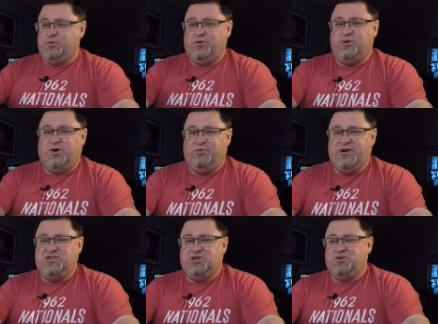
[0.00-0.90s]

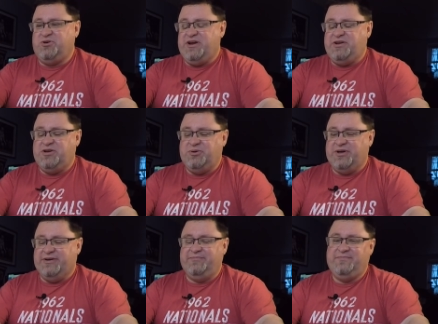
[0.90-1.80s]
Original green
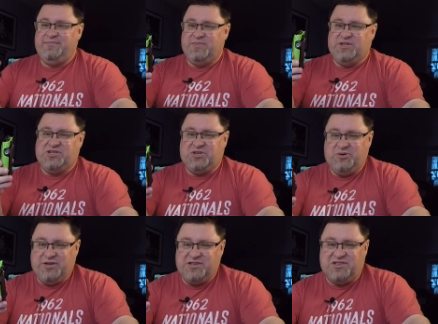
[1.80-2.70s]
Cuda. This
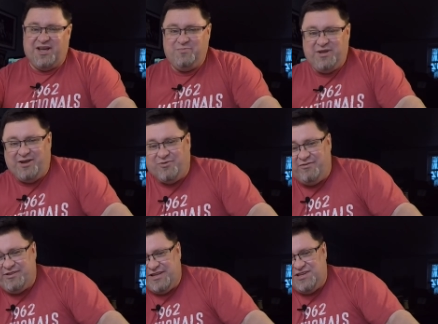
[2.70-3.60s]
Cuda is not being
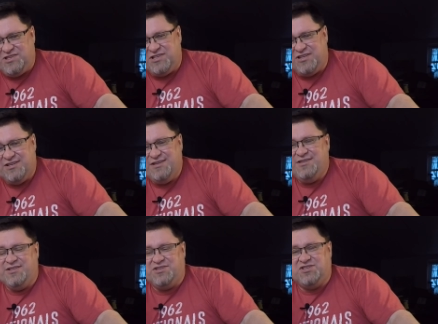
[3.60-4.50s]
re-released.
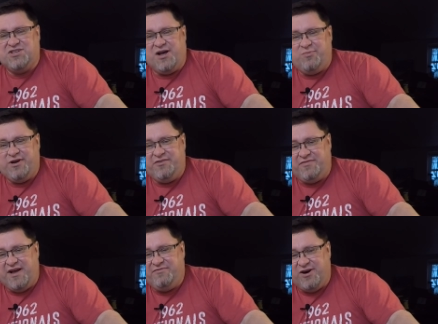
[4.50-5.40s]
This is not one of the
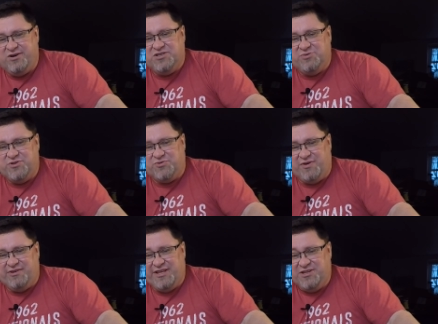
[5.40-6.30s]
5 cars that was
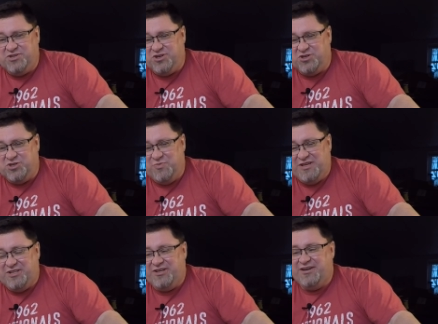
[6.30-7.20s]
re-released, just to be
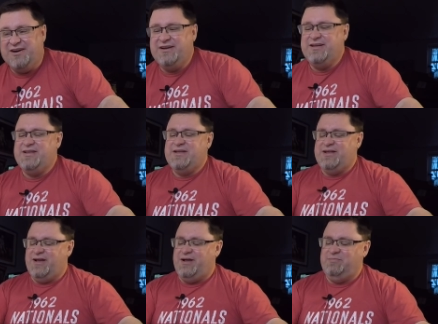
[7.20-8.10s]
clear.
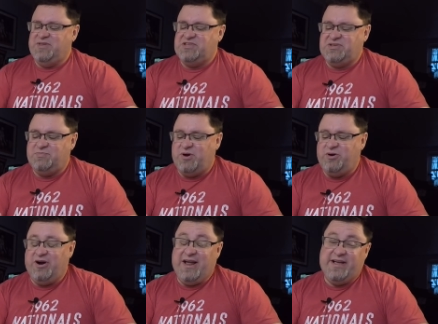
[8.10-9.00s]
This
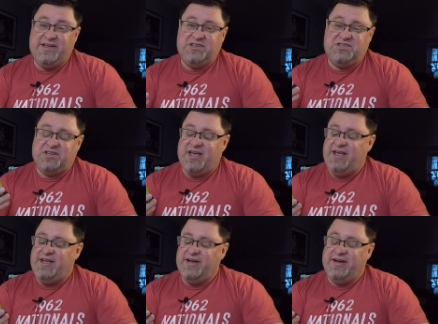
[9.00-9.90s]
motor has
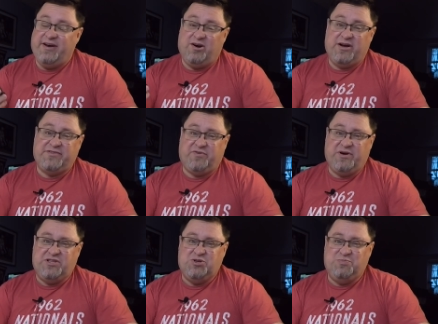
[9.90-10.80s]
an
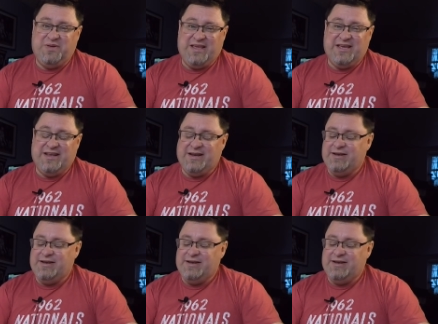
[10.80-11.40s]
RX-42B in it.